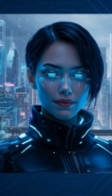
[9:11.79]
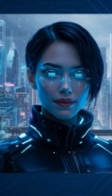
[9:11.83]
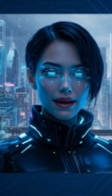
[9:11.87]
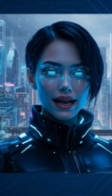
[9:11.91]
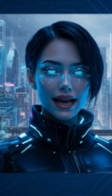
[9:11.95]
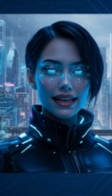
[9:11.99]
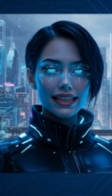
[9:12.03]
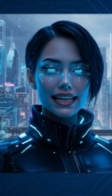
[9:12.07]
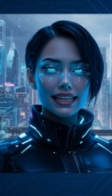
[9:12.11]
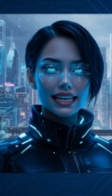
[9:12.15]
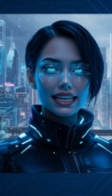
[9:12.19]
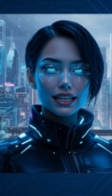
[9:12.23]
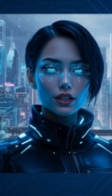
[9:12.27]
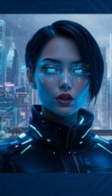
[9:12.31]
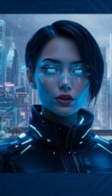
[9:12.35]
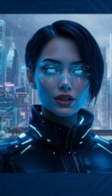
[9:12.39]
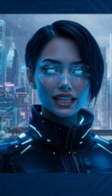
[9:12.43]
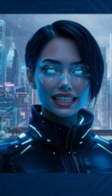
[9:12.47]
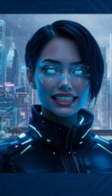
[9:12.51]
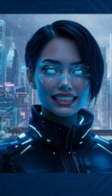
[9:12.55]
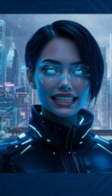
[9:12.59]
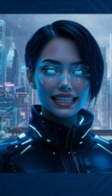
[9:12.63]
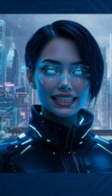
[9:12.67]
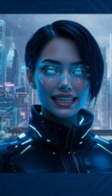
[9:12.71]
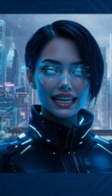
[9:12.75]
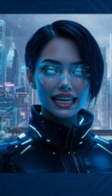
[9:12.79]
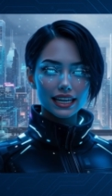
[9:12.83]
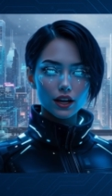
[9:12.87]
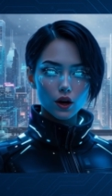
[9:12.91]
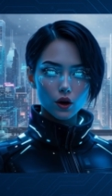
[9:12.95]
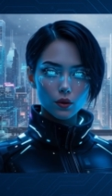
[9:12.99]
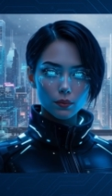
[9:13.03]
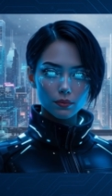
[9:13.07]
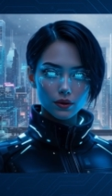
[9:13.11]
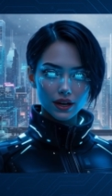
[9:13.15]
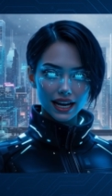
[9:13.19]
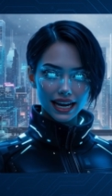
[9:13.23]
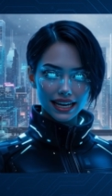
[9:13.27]
and an increasingly
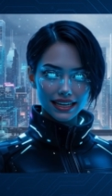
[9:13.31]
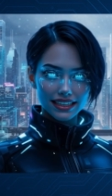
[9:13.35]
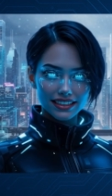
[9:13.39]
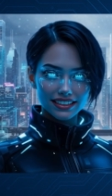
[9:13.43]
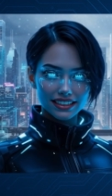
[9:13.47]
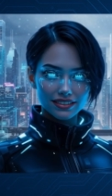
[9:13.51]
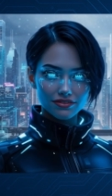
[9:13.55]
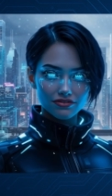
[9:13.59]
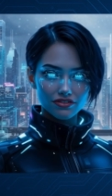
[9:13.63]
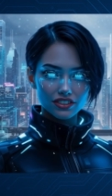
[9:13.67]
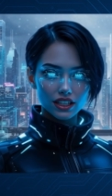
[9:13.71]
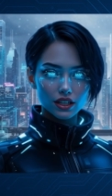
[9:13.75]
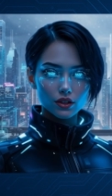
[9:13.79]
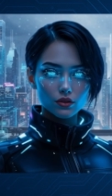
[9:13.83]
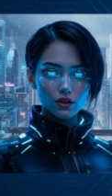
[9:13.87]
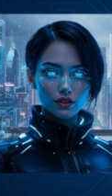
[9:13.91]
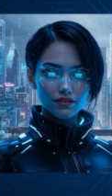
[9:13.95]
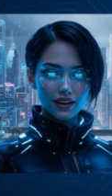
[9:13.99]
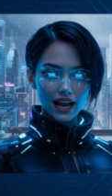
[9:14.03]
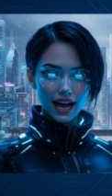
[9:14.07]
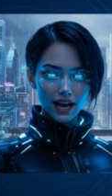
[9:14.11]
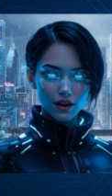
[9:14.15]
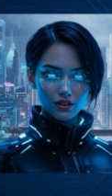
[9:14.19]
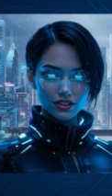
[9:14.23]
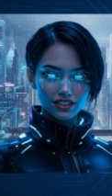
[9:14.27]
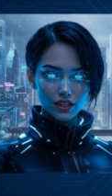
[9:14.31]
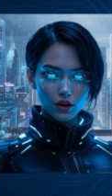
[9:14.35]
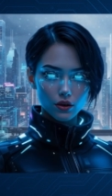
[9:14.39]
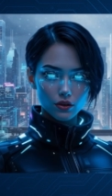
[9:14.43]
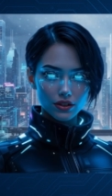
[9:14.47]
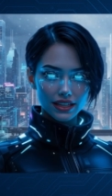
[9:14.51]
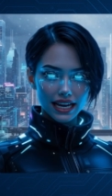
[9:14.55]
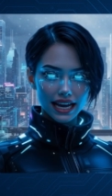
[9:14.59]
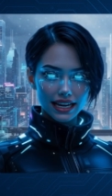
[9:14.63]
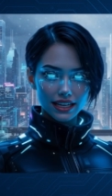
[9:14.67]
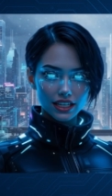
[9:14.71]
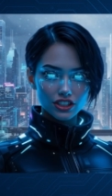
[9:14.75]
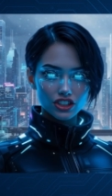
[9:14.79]
comprehensive view of
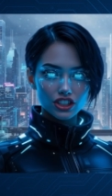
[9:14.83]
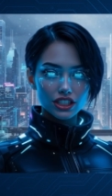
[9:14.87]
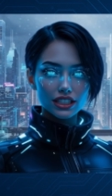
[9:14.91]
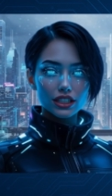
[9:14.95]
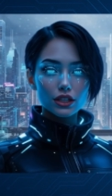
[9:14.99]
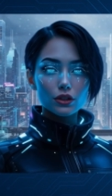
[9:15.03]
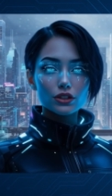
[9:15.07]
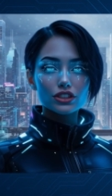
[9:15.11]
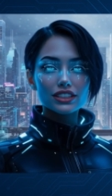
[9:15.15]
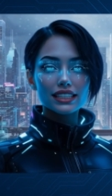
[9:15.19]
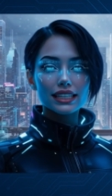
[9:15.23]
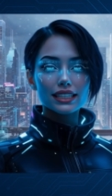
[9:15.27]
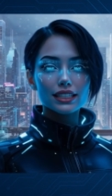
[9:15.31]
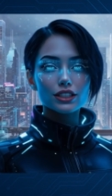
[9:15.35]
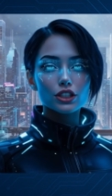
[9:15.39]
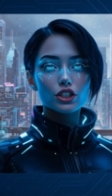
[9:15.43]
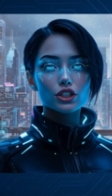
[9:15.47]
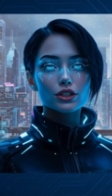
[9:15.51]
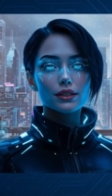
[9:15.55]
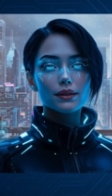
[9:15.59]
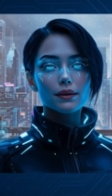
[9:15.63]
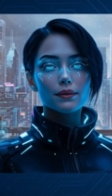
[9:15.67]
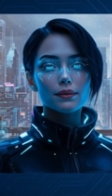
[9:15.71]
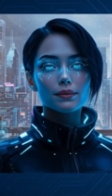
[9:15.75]
household energy usage.